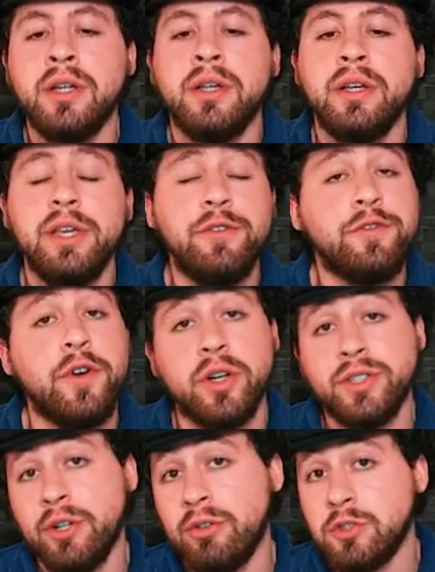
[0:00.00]
He
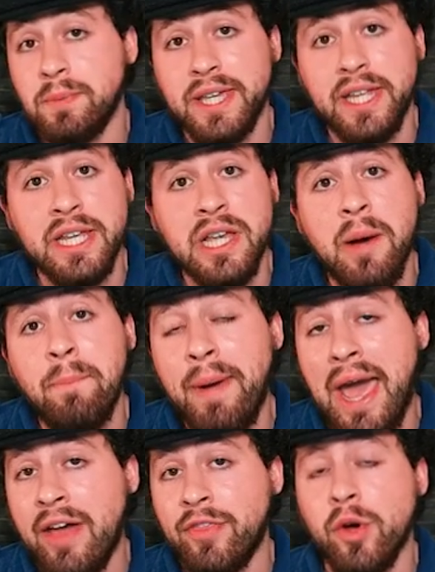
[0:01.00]
fucked Terrance McKinney up
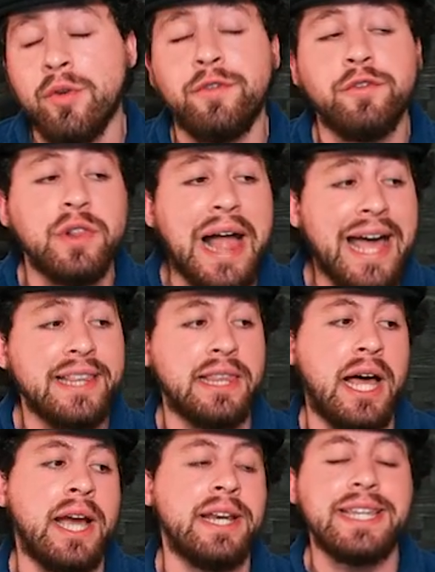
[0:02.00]
bad, though.
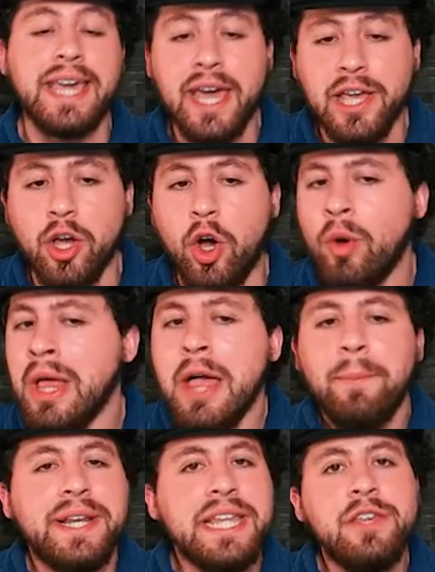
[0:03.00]
Flatline KO.
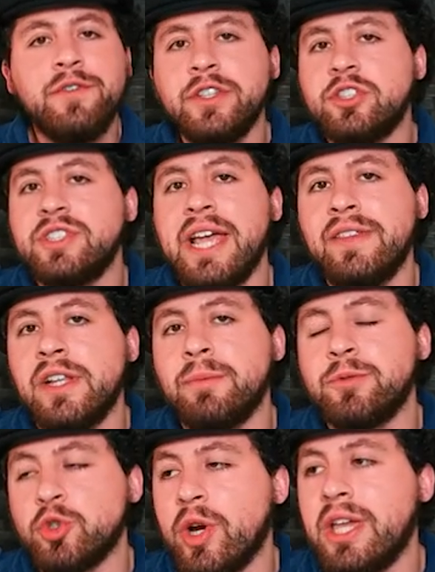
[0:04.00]
But even standing up
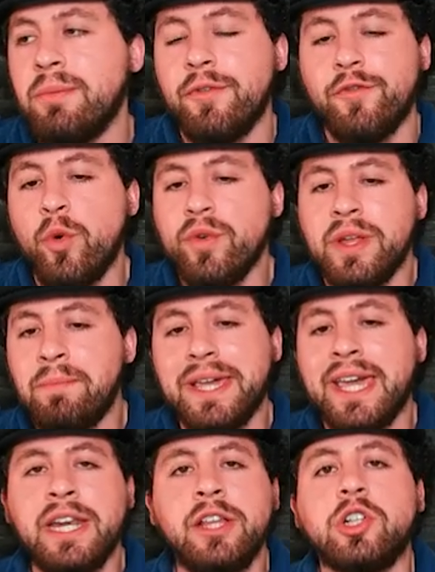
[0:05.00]
striking before then,
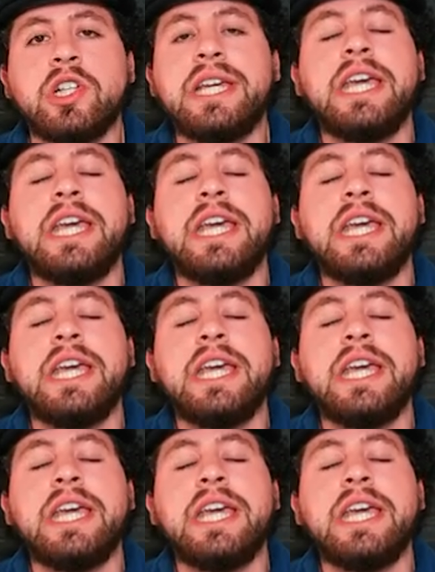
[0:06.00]
McKinney looked like he